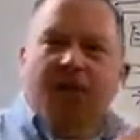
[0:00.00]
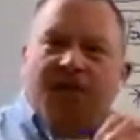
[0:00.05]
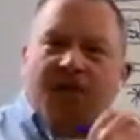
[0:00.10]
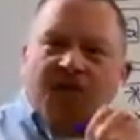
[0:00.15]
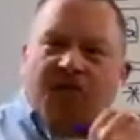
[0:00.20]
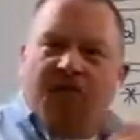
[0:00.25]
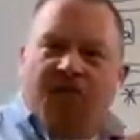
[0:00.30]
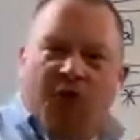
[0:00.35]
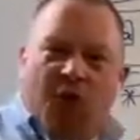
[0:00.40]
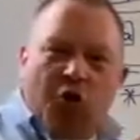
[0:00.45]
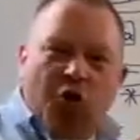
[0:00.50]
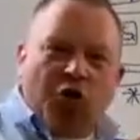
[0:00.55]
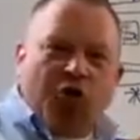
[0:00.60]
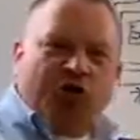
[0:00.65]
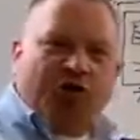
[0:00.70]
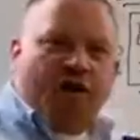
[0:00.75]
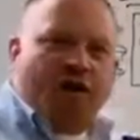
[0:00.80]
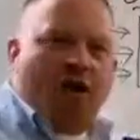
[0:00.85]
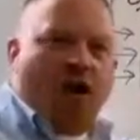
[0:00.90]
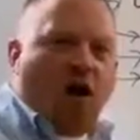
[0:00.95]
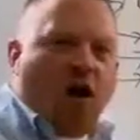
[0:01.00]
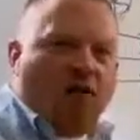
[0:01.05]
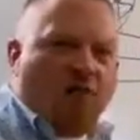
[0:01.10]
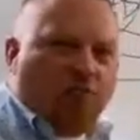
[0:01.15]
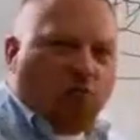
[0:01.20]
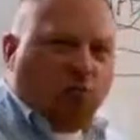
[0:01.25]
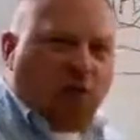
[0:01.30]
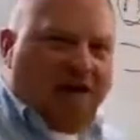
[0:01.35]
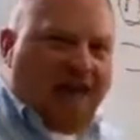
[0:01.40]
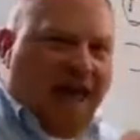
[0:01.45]
version
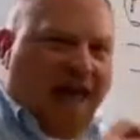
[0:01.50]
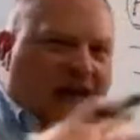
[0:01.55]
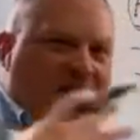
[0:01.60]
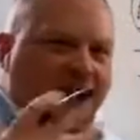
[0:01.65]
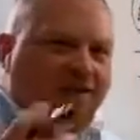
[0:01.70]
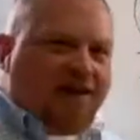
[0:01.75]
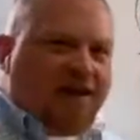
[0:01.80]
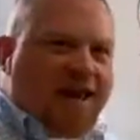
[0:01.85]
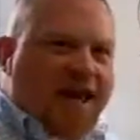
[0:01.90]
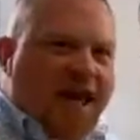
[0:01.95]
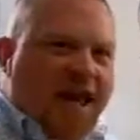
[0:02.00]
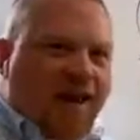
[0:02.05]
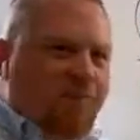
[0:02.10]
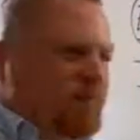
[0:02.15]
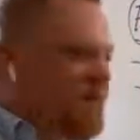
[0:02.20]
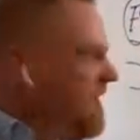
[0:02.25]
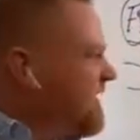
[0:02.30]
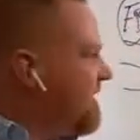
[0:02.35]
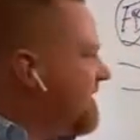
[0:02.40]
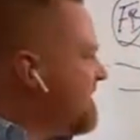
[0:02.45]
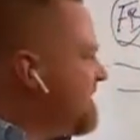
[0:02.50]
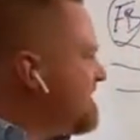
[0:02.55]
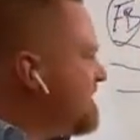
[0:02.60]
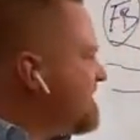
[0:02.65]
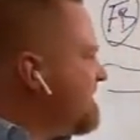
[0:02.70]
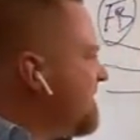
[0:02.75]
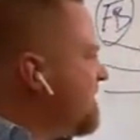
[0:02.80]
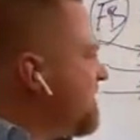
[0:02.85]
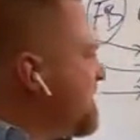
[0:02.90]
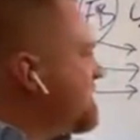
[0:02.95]
of reality happening. And this is
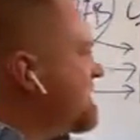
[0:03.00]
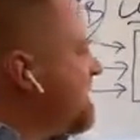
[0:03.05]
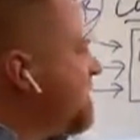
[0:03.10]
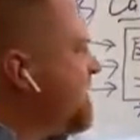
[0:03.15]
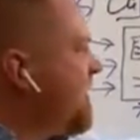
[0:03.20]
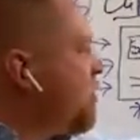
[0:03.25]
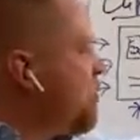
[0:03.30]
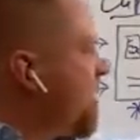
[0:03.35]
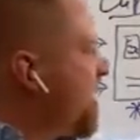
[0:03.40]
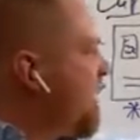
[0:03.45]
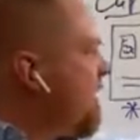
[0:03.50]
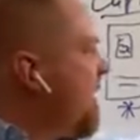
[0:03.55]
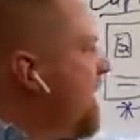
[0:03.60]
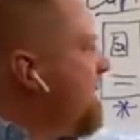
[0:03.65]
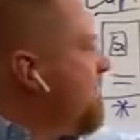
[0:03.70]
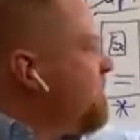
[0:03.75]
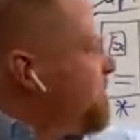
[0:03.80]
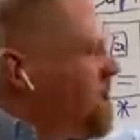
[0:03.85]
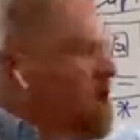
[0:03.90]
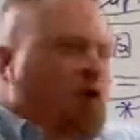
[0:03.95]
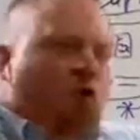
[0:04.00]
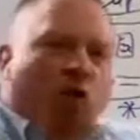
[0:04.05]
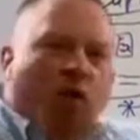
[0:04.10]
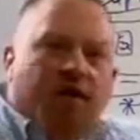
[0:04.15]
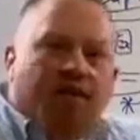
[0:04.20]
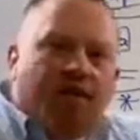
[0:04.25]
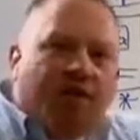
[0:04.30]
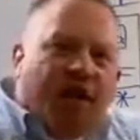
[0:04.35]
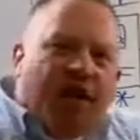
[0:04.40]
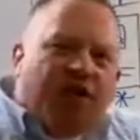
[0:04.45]
going to be something where you're going
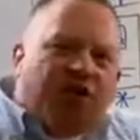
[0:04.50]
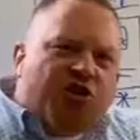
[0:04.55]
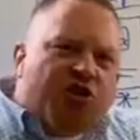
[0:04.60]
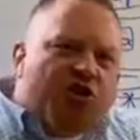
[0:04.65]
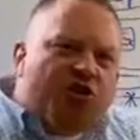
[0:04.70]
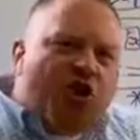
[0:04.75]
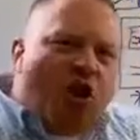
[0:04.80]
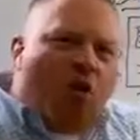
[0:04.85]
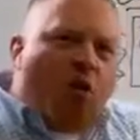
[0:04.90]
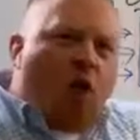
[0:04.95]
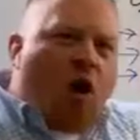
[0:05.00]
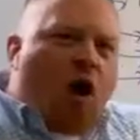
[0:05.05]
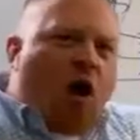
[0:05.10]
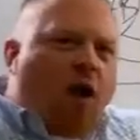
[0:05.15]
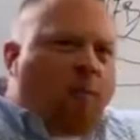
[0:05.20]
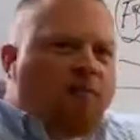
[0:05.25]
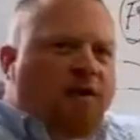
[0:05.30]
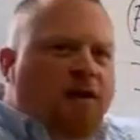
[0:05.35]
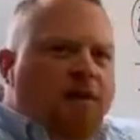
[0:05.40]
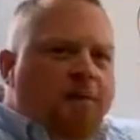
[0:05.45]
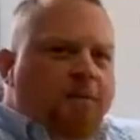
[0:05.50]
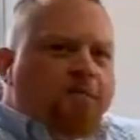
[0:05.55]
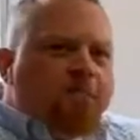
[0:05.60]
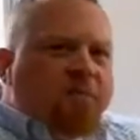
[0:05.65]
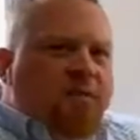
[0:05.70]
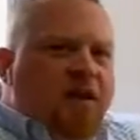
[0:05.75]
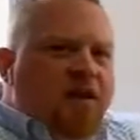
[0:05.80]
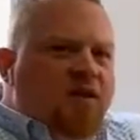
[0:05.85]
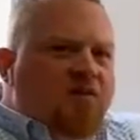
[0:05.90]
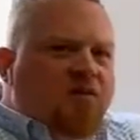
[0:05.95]
to like show up
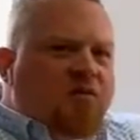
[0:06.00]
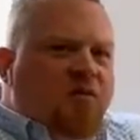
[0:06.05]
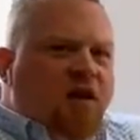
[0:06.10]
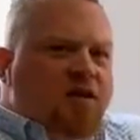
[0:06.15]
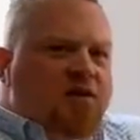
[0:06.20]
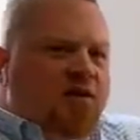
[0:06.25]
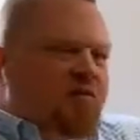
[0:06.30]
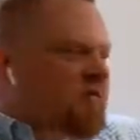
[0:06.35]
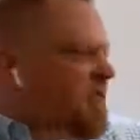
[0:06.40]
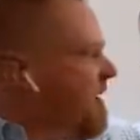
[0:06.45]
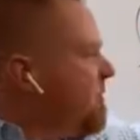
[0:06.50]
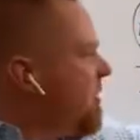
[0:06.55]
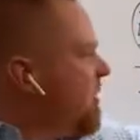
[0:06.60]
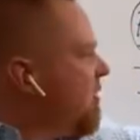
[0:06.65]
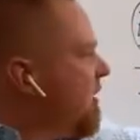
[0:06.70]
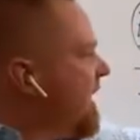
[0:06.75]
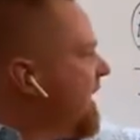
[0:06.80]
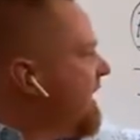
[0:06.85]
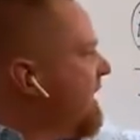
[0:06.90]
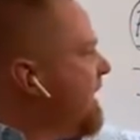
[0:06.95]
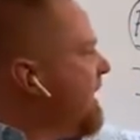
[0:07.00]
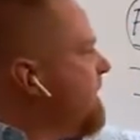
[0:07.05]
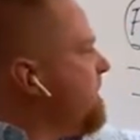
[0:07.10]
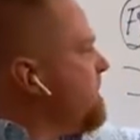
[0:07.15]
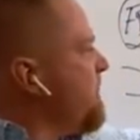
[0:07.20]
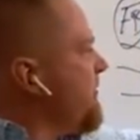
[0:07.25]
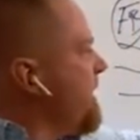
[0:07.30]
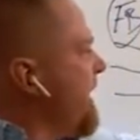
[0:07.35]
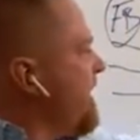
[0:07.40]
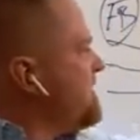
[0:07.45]
in front of them, all right?
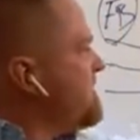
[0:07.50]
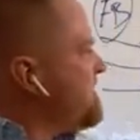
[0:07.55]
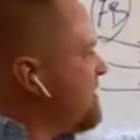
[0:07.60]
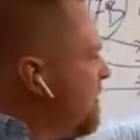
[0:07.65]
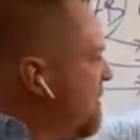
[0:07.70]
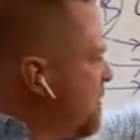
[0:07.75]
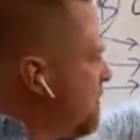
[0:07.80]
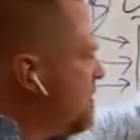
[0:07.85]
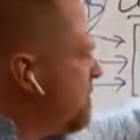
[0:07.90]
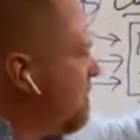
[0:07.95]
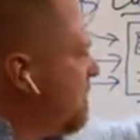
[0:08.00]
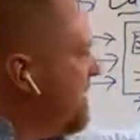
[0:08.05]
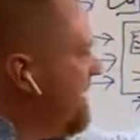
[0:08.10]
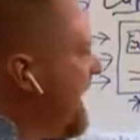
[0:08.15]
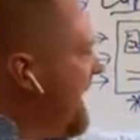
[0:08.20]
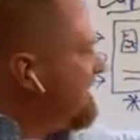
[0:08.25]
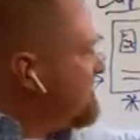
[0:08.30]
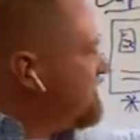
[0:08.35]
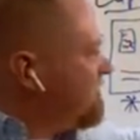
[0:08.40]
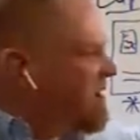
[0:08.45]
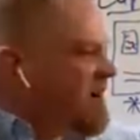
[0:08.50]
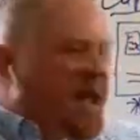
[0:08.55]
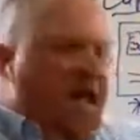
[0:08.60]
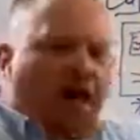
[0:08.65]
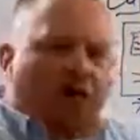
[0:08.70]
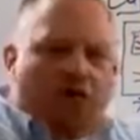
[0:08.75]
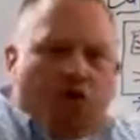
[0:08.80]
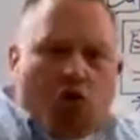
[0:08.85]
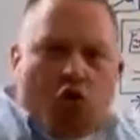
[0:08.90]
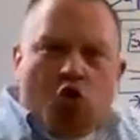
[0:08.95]
And so, yes, you're going to
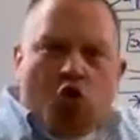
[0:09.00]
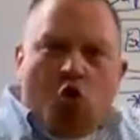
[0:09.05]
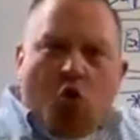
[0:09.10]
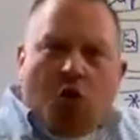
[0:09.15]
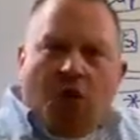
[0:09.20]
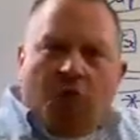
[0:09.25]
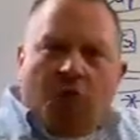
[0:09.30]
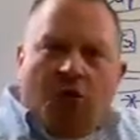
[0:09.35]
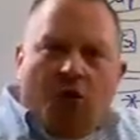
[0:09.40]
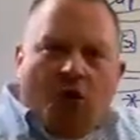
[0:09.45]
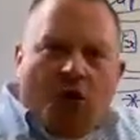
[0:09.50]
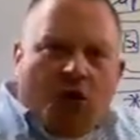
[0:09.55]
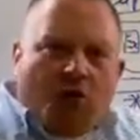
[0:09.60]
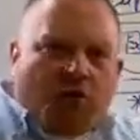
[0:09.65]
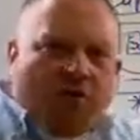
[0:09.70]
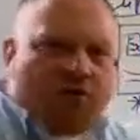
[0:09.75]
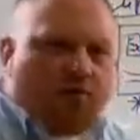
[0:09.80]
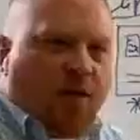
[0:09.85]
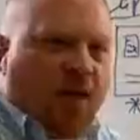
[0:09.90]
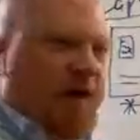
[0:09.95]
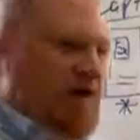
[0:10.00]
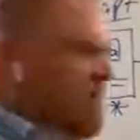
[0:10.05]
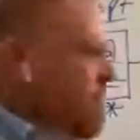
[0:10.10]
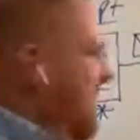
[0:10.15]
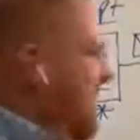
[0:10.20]
have your normal autoresponder